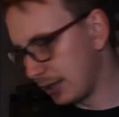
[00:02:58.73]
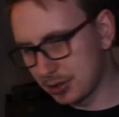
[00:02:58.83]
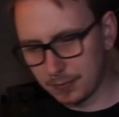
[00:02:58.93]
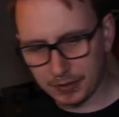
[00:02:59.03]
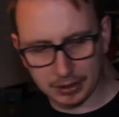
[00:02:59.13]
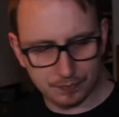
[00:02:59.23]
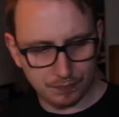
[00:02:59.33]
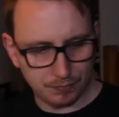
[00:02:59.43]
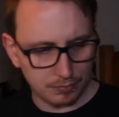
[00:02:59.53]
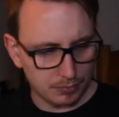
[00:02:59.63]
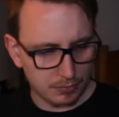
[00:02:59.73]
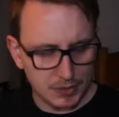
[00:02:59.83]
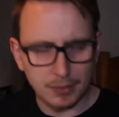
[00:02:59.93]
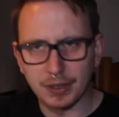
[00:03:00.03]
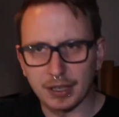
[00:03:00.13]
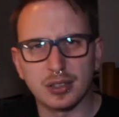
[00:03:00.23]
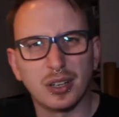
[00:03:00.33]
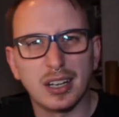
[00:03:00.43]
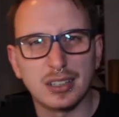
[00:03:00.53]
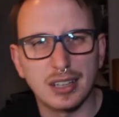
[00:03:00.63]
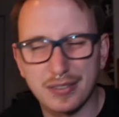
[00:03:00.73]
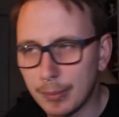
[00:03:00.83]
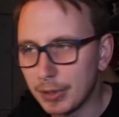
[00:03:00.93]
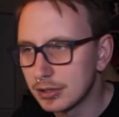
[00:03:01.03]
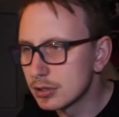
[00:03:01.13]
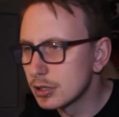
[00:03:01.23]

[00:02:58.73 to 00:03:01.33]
something, I don't know, they're feminists.